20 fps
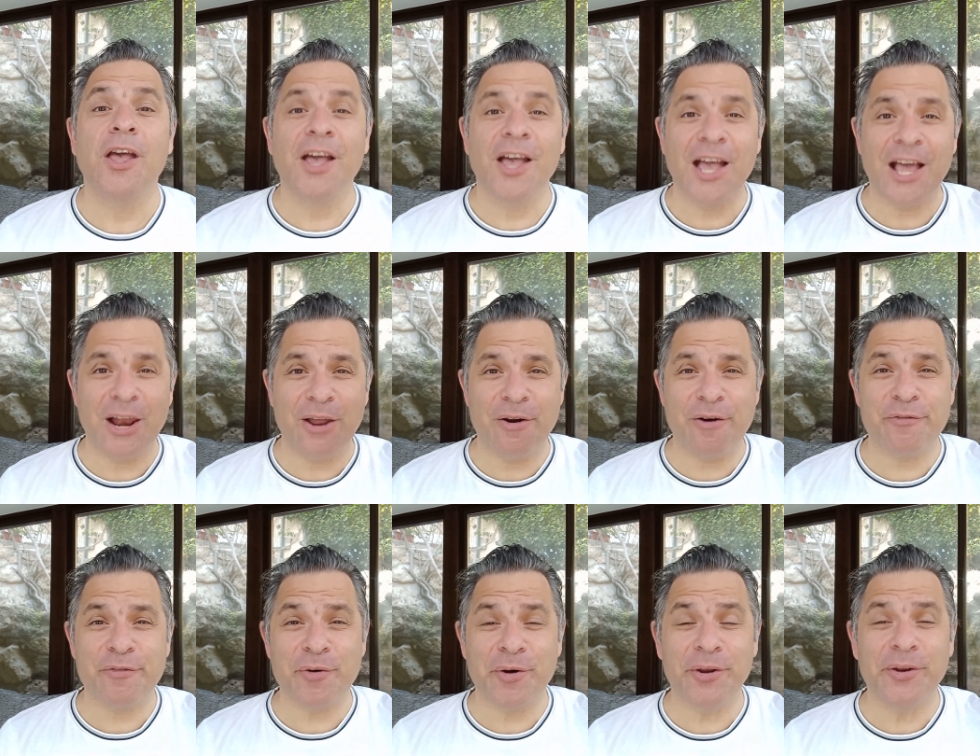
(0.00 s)
Hello
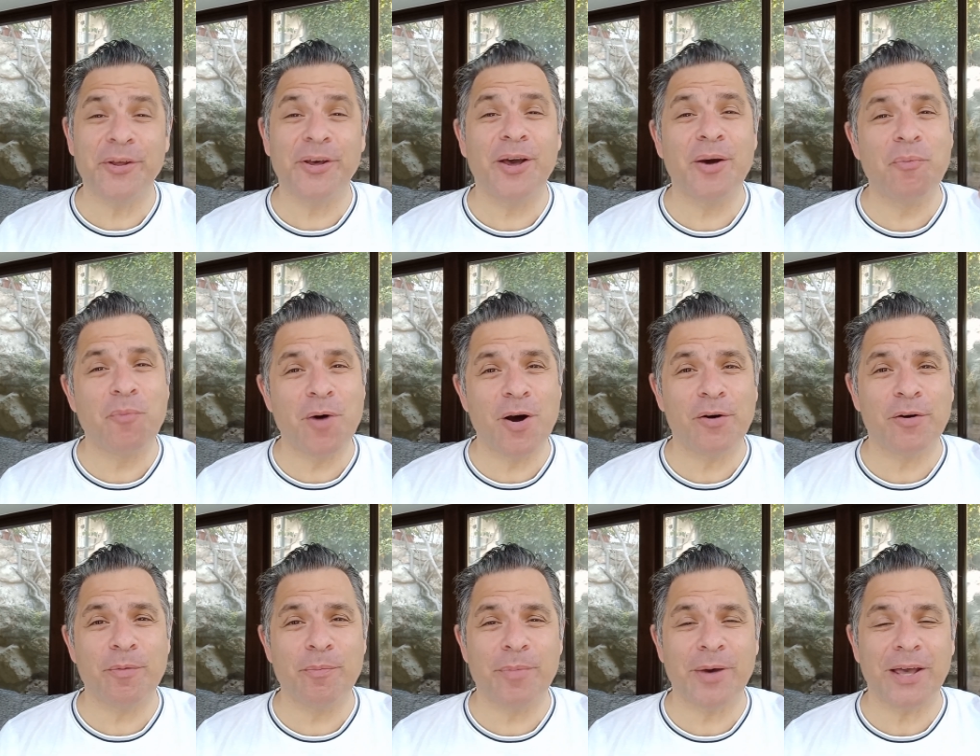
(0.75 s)
everyone and
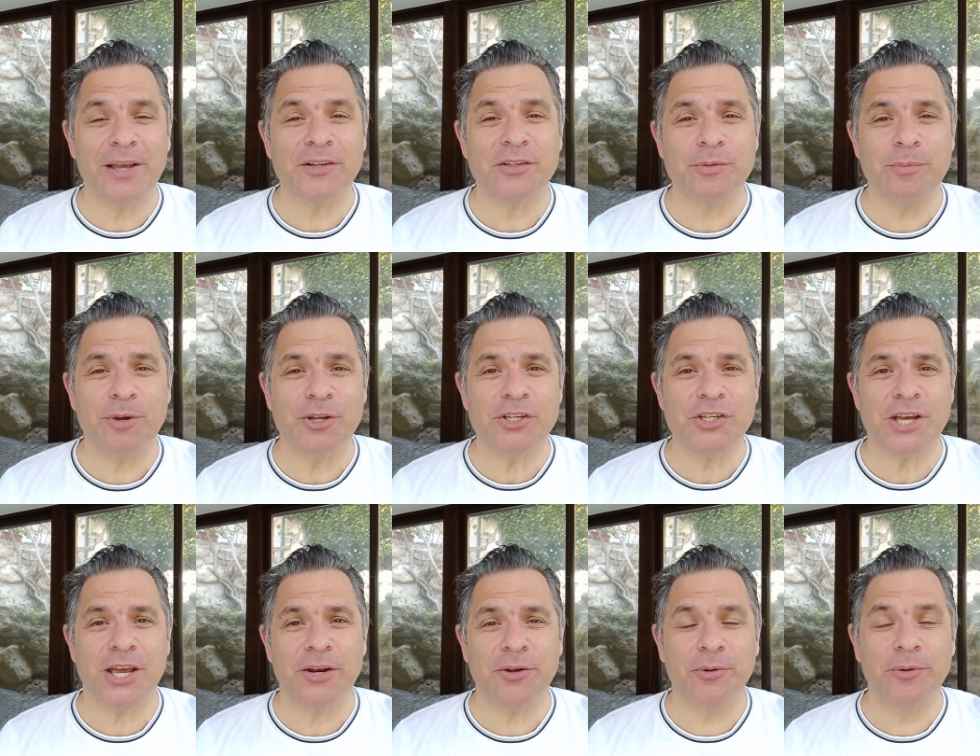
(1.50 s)
welcome back to my
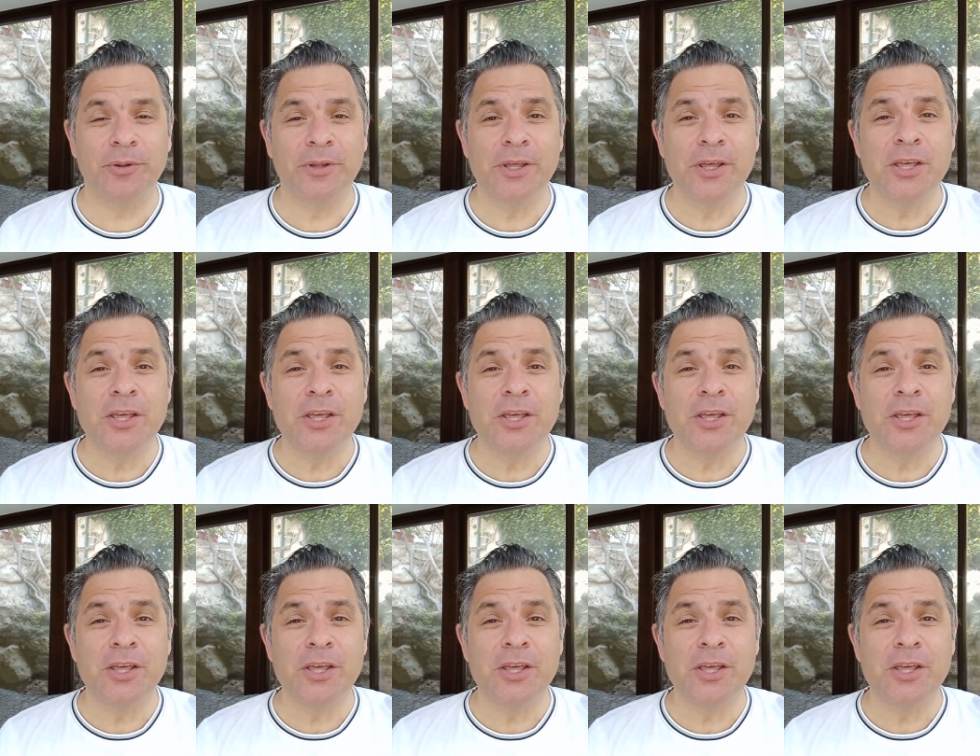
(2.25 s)
channel.